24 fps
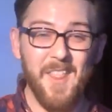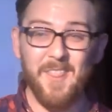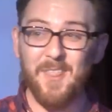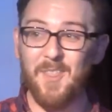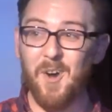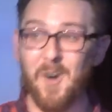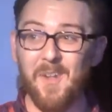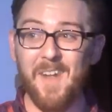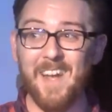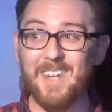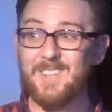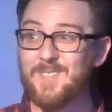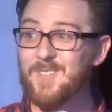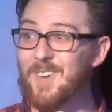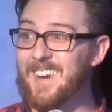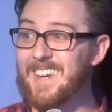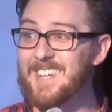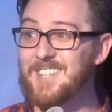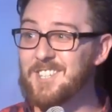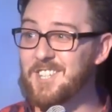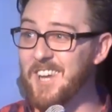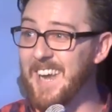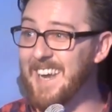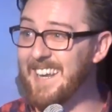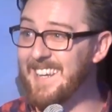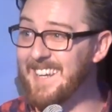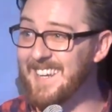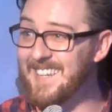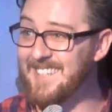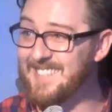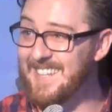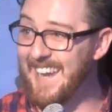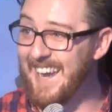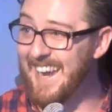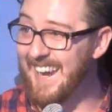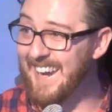well, that's fucking
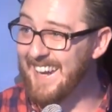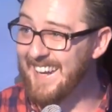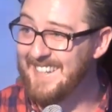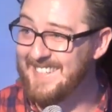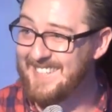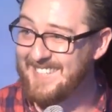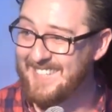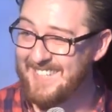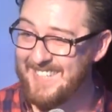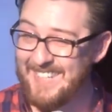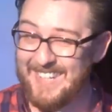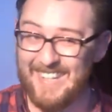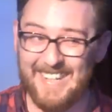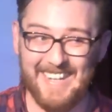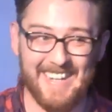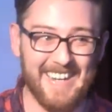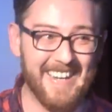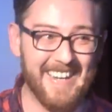genius, that is.